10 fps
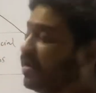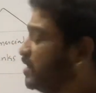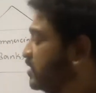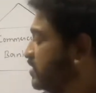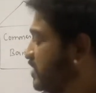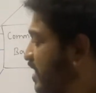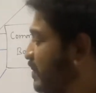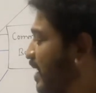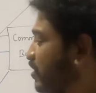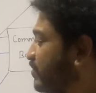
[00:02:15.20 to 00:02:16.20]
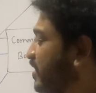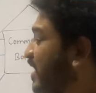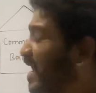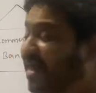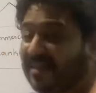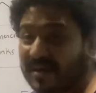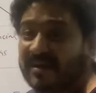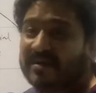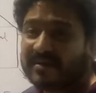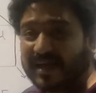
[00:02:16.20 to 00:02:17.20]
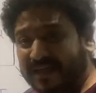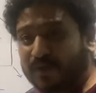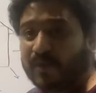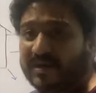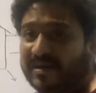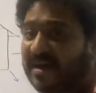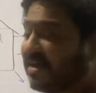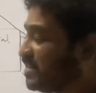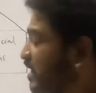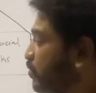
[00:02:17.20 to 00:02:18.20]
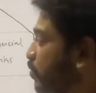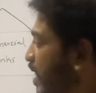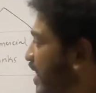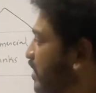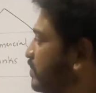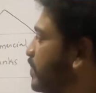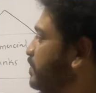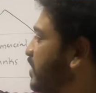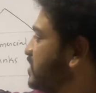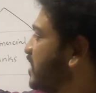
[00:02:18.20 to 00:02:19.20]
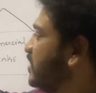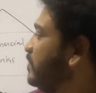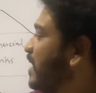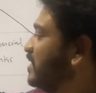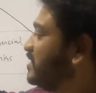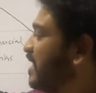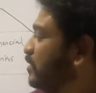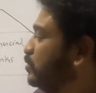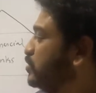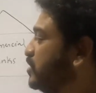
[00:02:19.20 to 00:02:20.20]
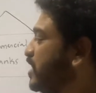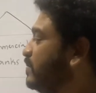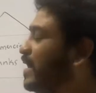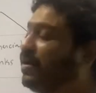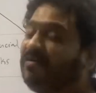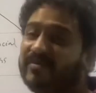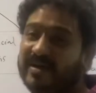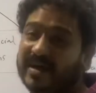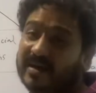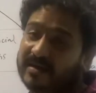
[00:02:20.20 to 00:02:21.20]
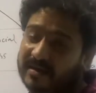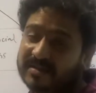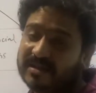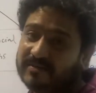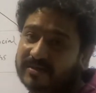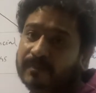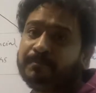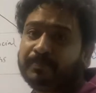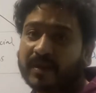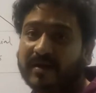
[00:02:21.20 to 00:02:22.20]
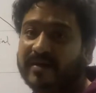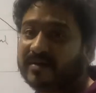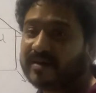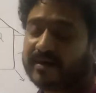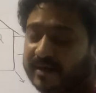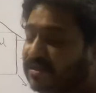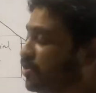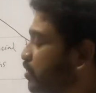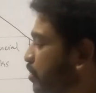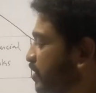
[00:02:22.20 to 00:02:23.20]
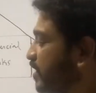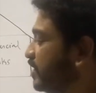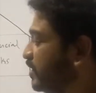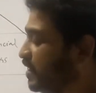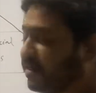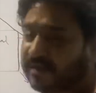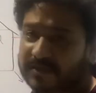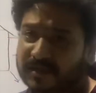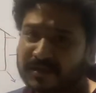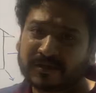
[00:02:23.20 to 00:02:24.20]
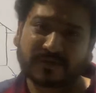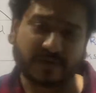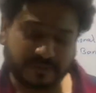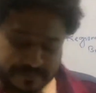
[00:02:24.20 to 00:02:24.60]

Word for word: State Bank of India and then you will realize that why public sector banks that to State Bank of India deserves greater attention or greater details. So,